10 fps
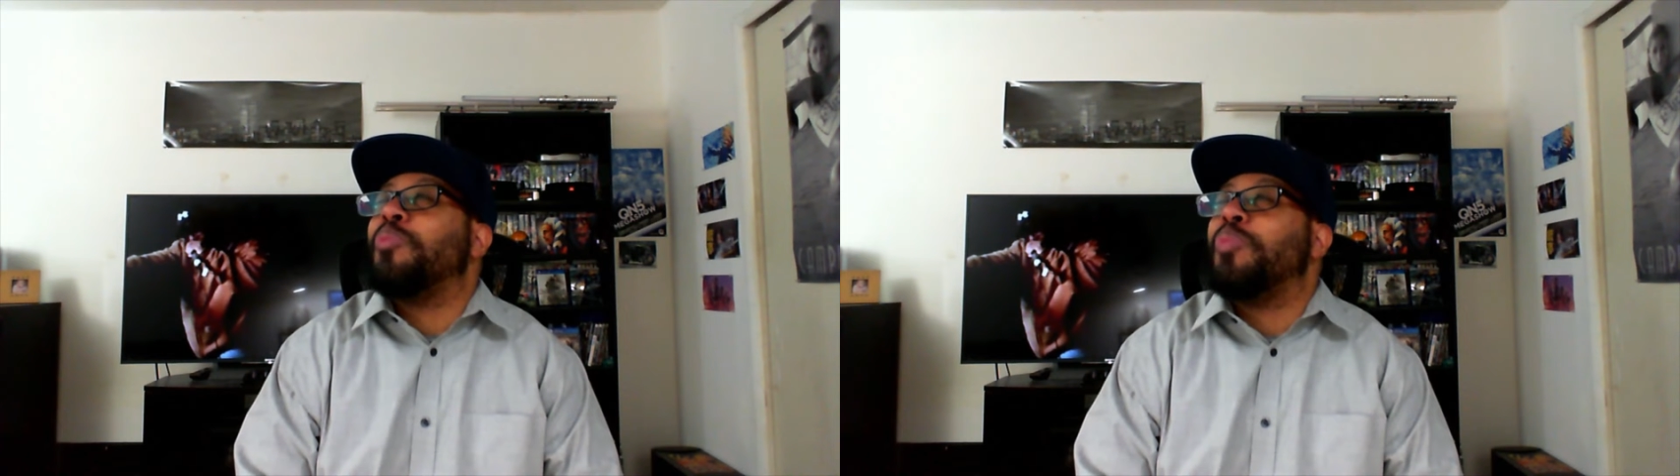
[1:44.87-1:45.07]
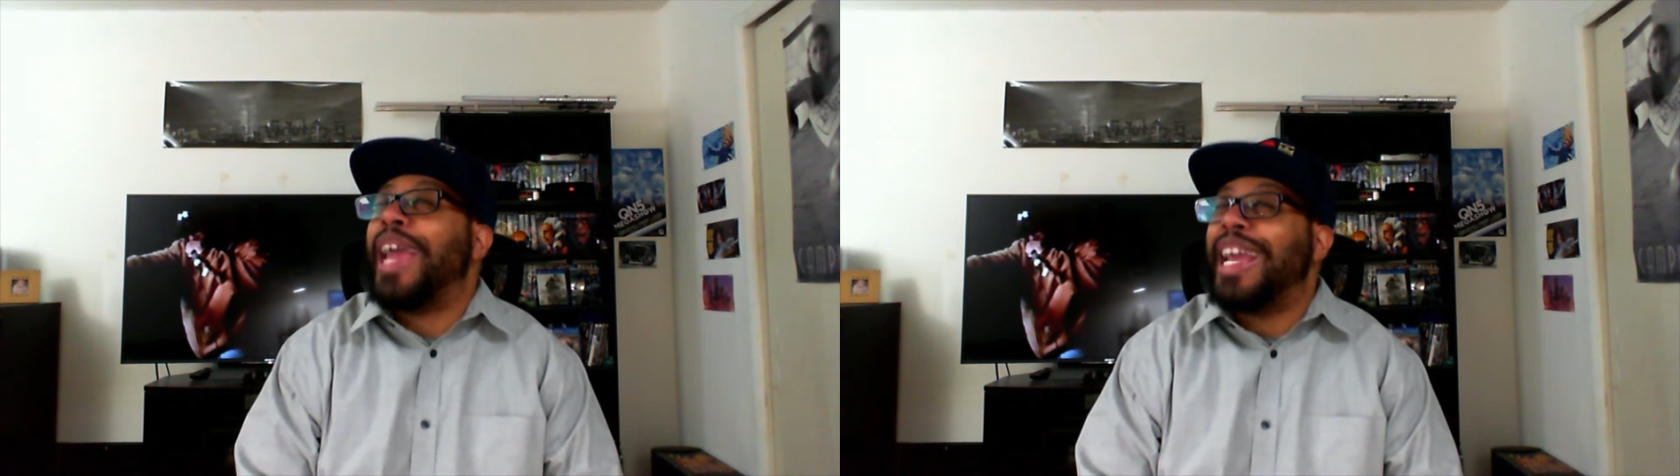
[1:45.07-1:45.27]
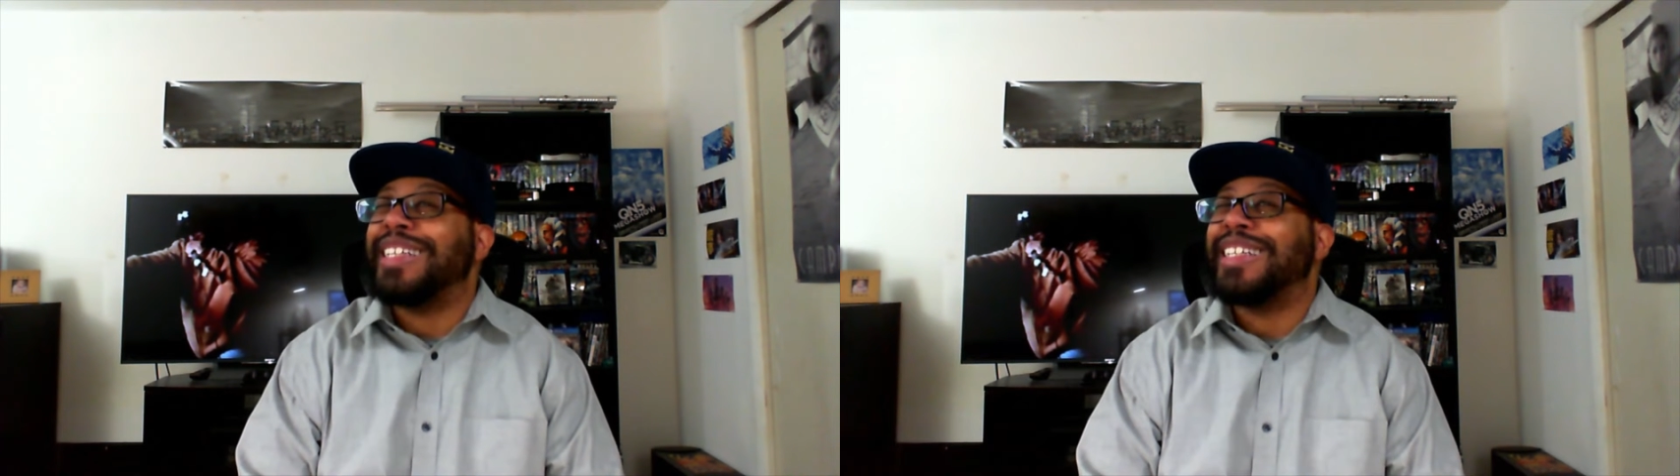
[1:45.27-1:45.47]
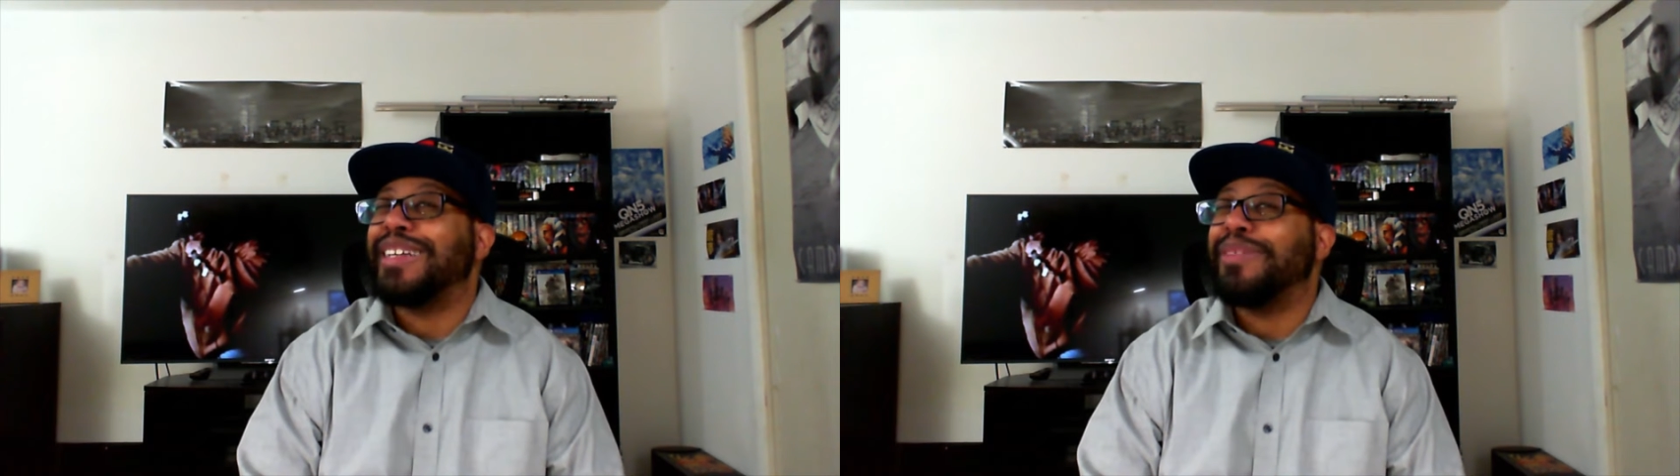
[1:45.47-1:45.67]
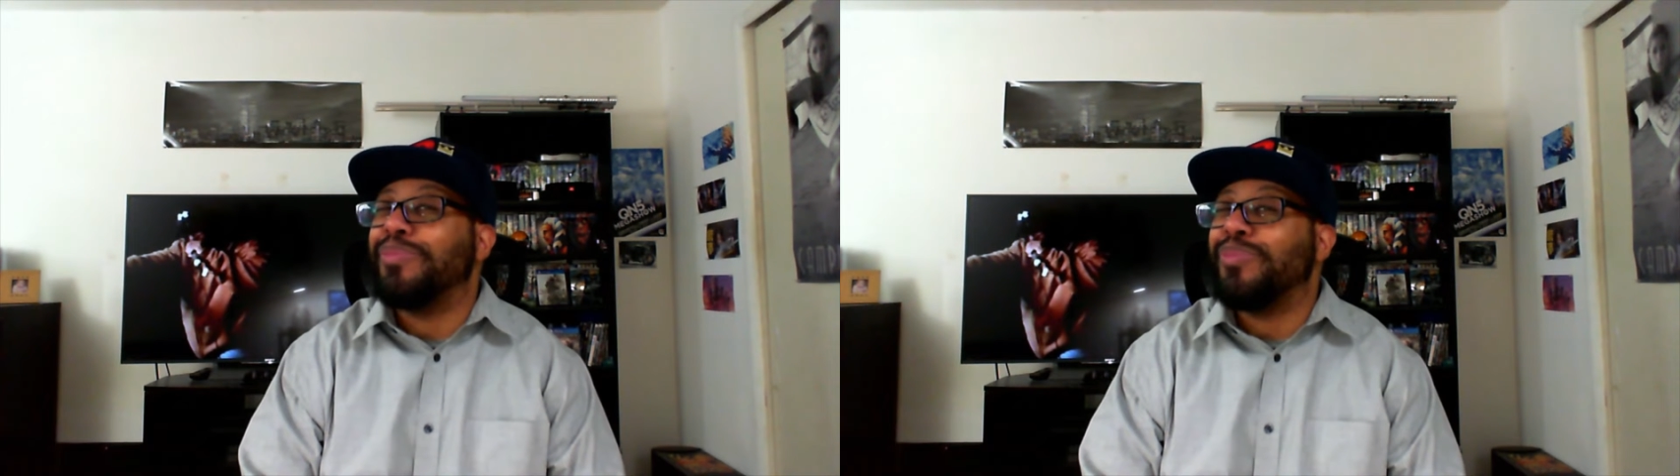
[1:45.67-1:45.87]

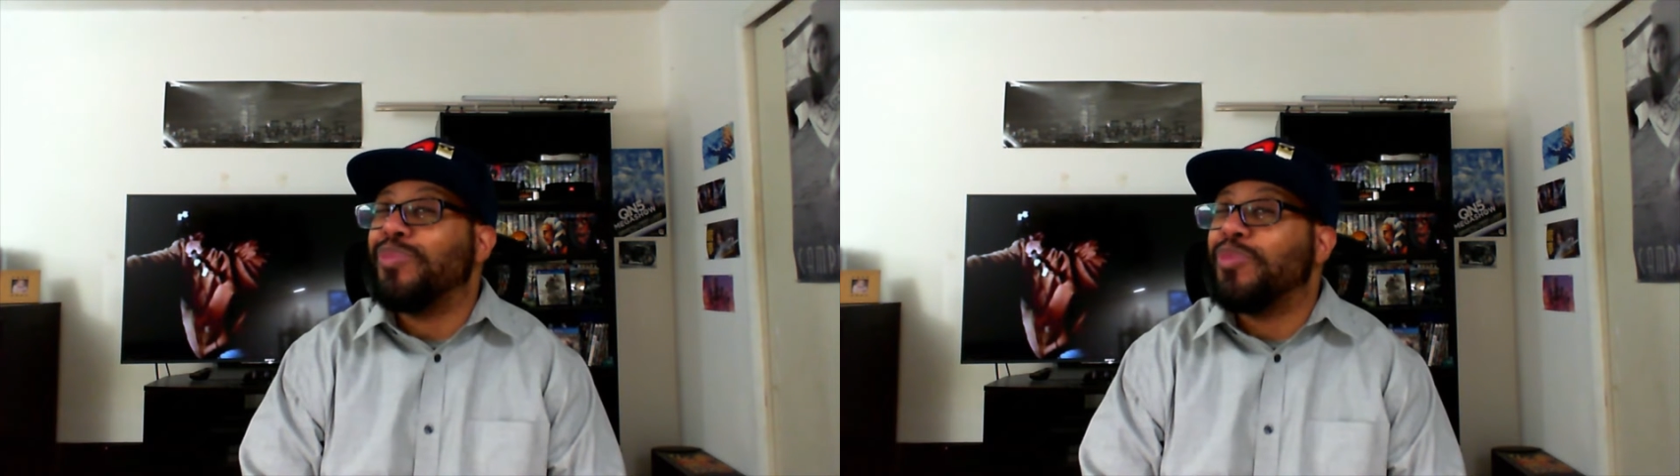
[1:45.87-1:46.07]
pacing,